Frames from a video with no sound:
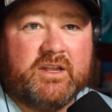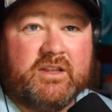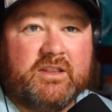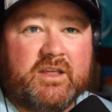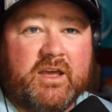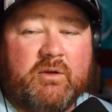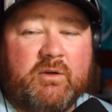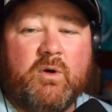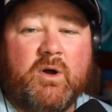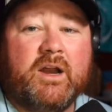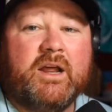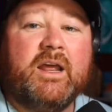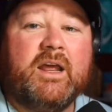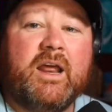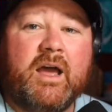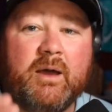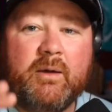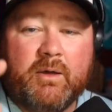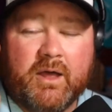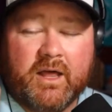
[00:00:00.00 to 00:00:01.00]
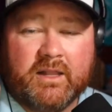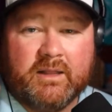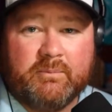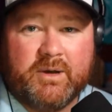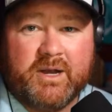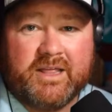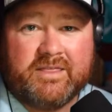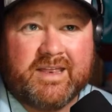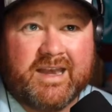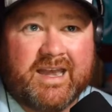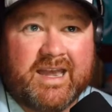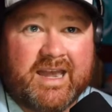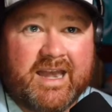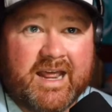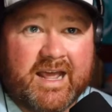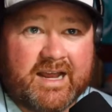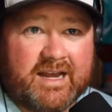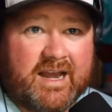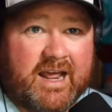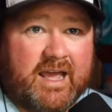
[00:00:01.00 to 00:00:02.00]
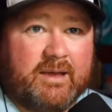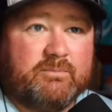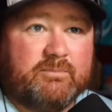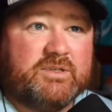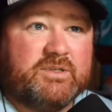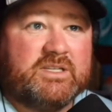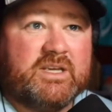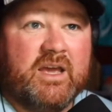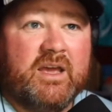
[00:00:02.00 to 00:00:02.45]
They want to eliminate the nicknames.